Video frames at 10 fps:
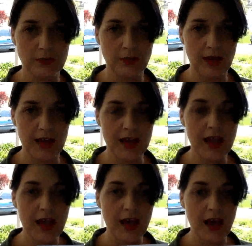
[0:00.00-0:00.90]
okay?
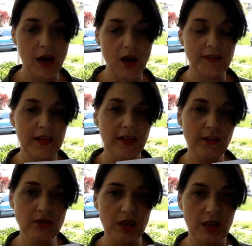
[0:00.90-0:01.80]
On the other
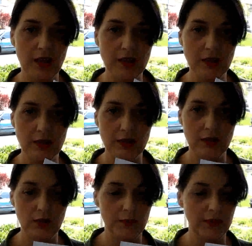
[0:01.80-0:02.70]
side,
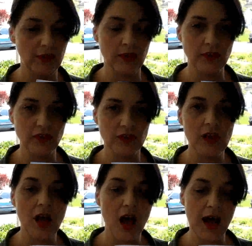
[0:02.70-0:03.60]
oh my gosh,
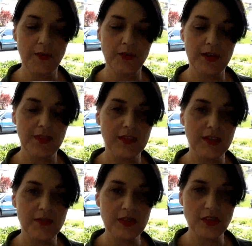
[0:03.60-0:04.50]
I would write the
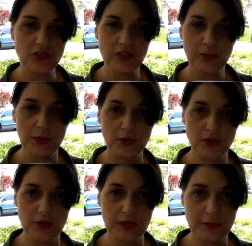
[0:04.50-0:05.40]
definition of
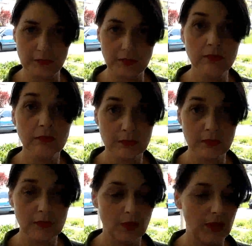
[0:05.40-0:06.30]
perjury,
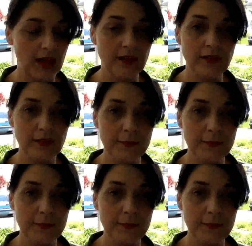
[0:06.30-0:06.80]
okay?